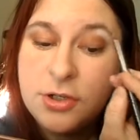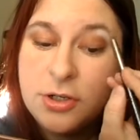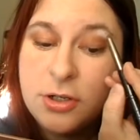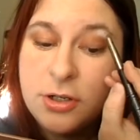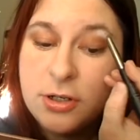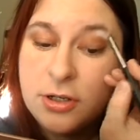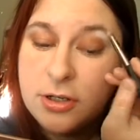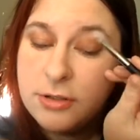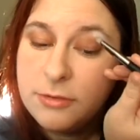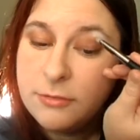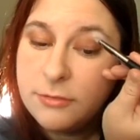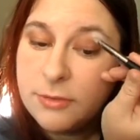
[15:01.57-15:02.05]

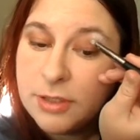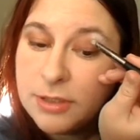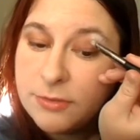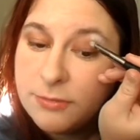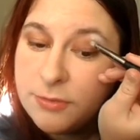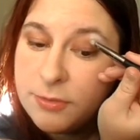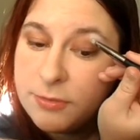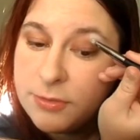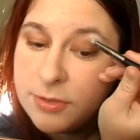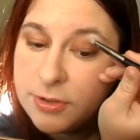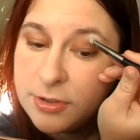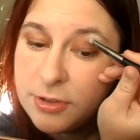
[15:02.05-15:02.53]
jar,
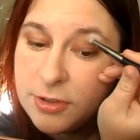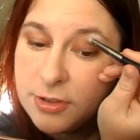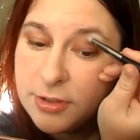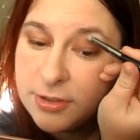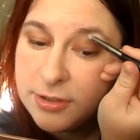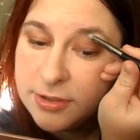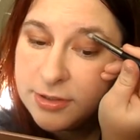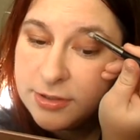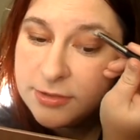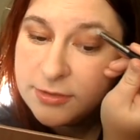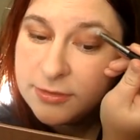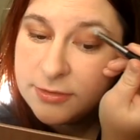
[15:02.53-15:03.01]
whatever you want to
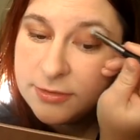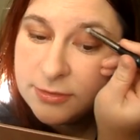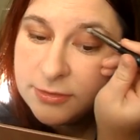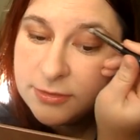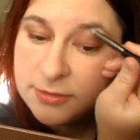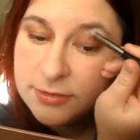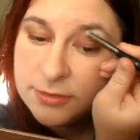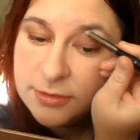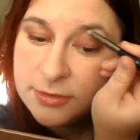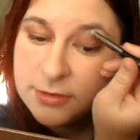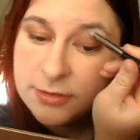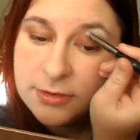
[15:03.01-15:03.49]
call it.
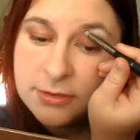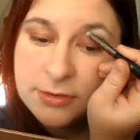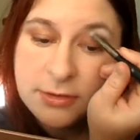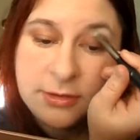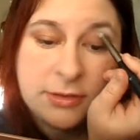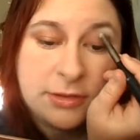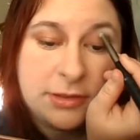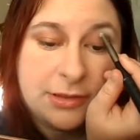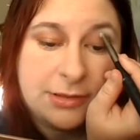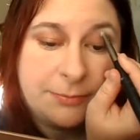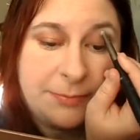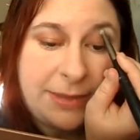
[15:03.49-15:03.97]

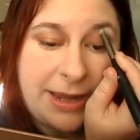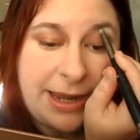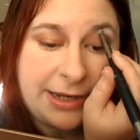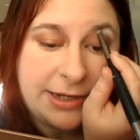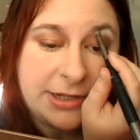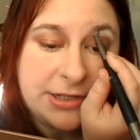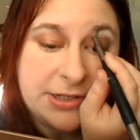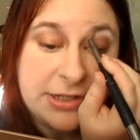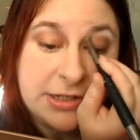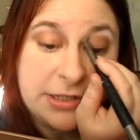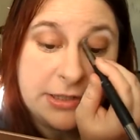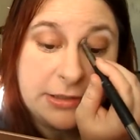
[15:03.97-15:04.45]

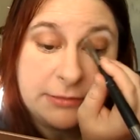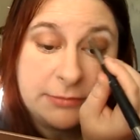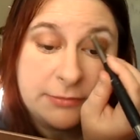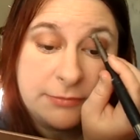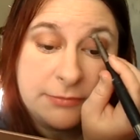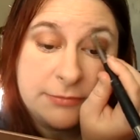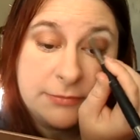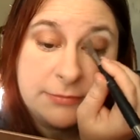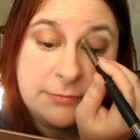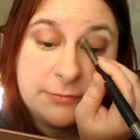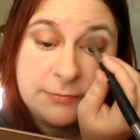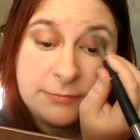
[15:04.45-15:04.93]
Packaging.
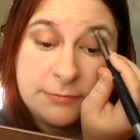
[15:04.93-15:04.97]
